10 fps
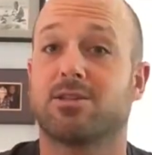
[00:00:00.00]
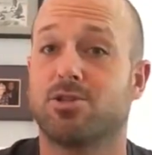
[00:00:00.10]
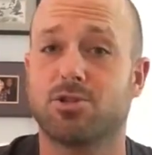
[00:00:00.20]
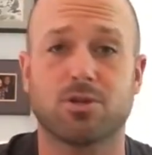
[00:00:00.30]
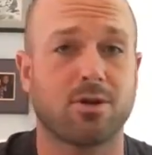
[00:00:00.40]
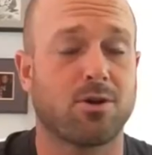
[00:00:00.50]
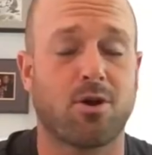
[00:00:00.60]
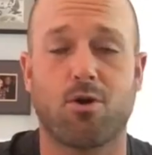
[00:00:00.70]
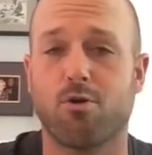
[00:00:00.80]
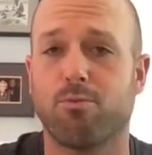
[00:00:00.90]
Because the
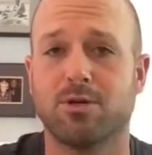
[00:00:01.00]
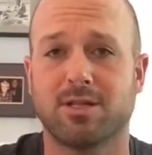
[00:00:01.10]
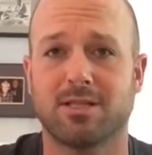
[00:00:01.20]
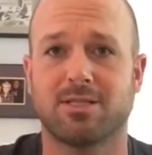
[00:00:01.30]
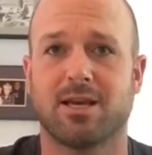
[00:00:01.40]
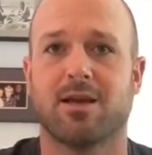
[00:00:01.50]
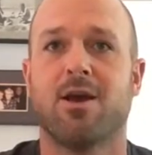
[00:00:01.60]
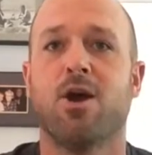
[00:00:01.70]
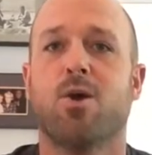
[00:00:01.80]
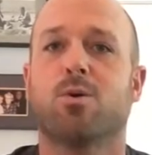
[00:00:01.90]
whole point of this thing,
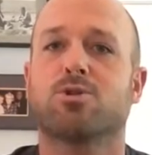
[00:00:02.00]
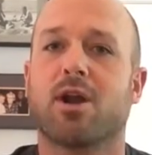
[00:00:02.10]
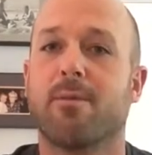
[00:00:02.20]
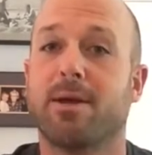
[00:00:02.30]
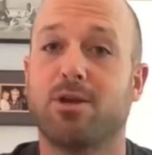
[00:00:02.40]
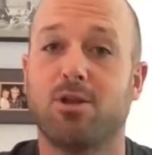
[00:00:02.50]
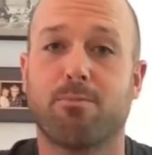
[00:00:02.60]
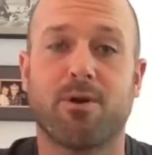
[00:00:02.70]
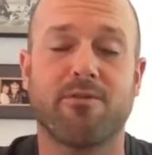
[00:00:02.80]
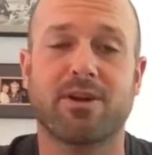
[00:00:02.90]
we're trying to make you the
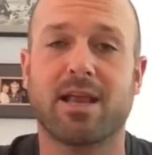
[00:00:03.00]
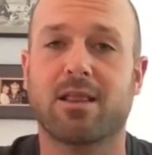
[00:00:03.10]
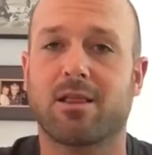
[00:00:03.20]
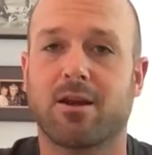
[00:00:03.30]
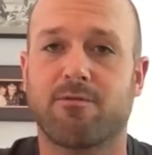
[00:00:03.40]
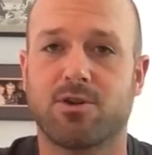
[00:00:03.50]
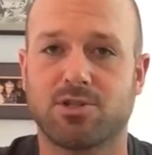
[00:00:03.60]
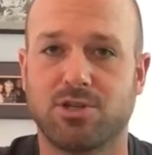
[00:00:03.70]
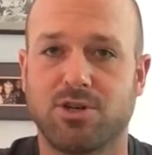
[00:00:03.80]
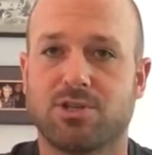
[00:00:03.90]
perfect athletic
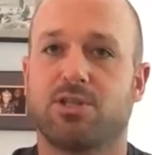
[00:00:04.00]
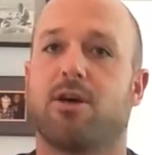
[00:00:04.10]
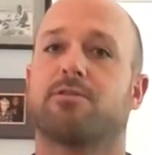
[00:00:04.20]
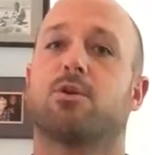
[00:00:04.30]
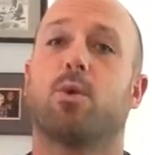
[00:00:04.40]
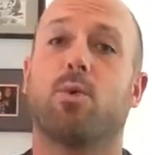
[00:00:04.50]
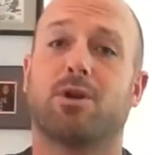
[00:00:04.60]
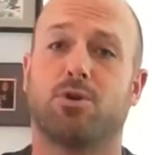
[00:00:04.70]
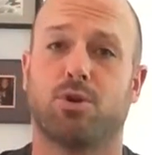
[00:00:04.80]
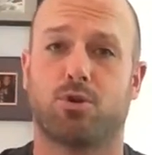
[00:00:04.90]
version of yourself. So we want
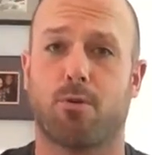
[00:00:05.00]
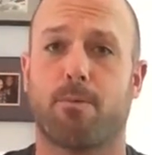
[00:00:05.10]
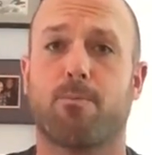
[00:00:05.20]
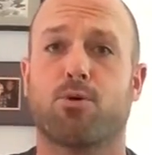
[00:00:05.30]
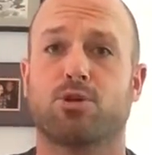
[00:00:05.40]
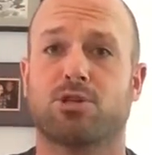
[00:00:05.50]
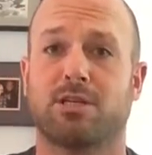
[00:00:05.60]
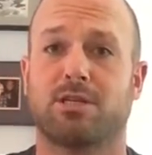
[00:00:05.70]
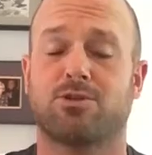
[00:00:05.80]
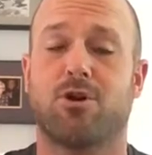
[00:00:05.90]
you to grow
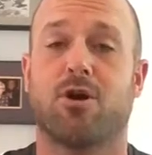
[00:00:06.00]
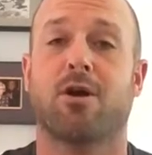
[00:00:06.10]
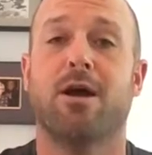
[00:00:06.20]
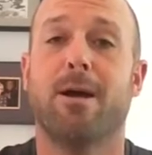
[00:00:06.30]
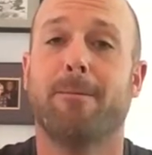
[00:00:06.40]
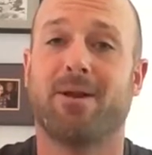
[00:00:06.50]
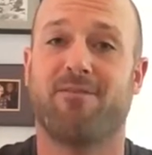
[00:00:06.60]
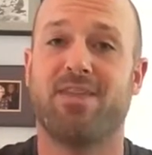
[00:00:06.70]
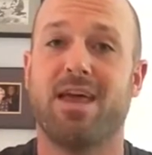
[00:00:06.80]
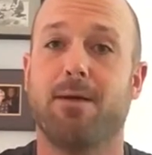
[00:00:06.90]
proportionally strong. But
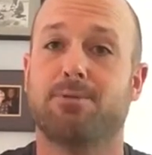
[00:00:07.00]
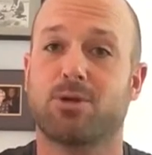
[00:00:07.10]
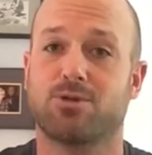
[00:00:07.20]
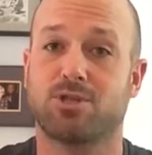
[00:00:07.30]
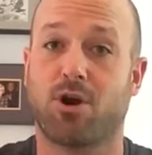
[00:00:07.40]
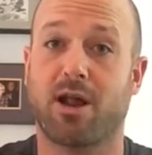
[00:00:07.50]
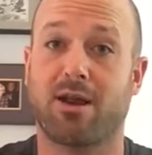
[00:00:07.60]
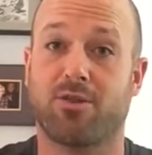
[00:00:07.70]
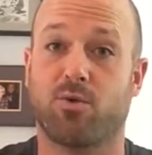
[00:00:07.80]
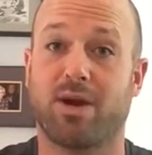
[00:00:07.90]
if the hips don't start out
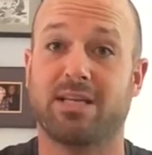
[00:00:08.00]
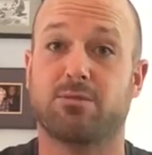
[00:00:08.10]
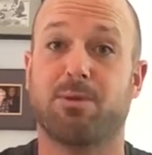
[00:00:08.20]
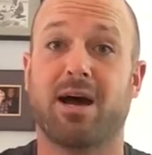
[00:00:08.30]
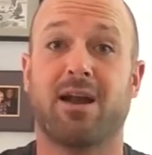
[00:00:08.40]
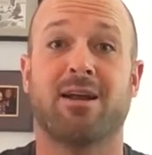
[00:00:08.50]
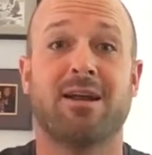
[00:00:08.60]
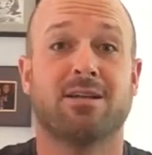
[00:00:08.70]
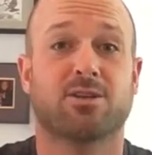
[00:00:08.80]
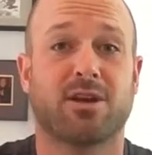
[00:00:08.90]
in the right spot,
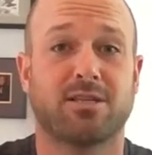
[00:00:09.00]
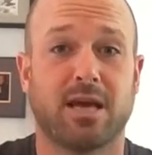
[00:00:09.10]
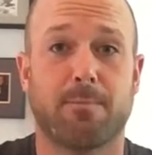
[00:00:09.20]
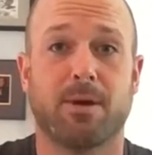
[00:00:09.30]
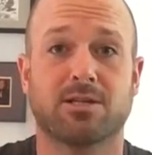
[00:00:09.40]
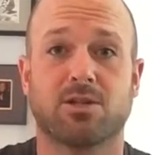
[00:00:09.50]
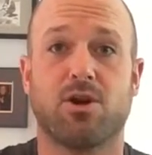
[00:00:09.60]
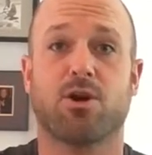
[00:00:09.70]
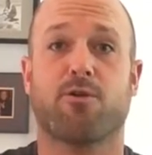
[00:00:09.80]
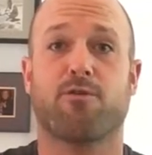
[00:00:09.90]
it's going to take much
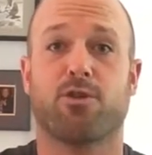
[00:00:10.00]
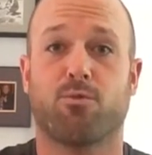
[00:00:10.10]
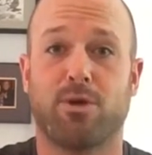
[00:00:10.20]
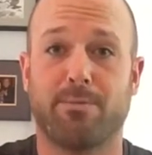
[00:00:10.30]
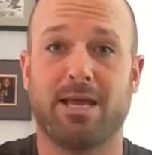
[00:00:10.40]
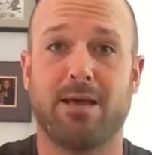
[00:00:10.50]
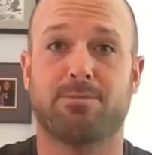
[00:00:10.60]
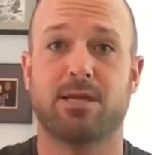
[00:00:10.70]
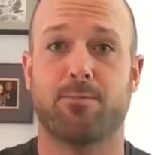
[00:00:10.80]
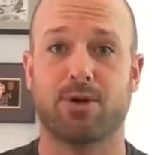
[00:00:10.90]
longer for the rib to hip
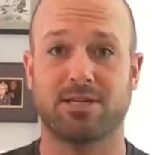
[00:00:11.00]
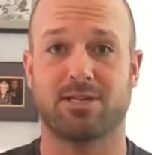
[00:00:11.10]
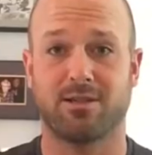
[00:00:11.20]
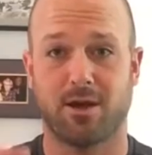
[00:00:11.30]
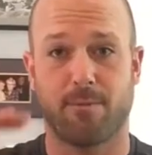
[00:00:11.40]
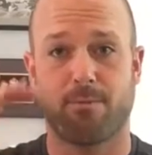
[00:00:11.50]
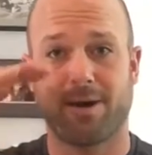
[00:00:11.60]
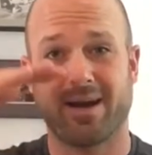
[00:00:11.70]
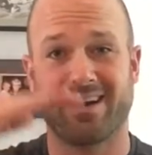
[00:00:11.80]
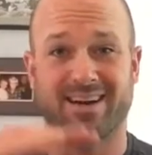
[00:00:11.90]
separation in the upper
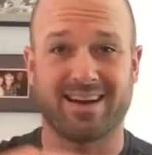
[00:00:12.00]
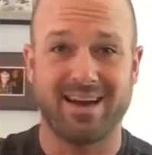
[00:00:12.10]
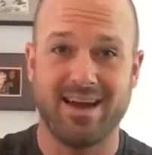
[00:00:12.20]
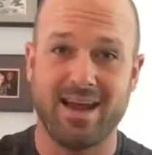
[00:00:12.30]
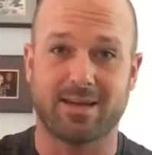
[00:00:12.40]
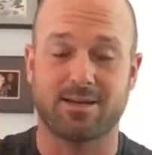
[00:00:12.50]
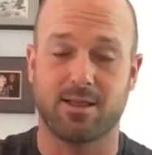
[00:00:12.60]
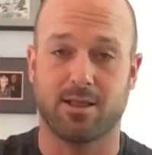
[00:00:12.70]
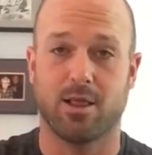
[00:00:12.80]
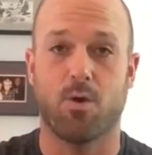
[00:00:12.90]
body to connect to
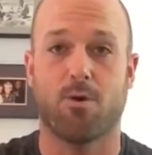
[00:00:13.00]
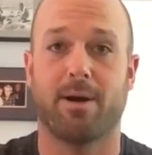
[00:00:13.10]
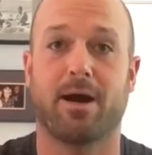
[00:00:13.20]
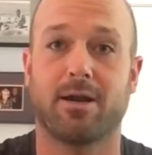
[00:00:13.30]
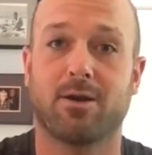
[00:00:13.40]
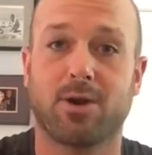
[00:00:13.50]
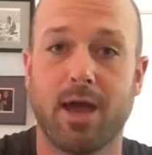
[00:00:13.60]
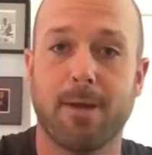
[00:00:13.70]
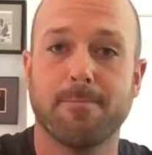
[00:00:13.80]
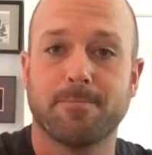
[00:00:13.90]
the lower body,
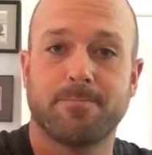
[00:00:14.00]
okay?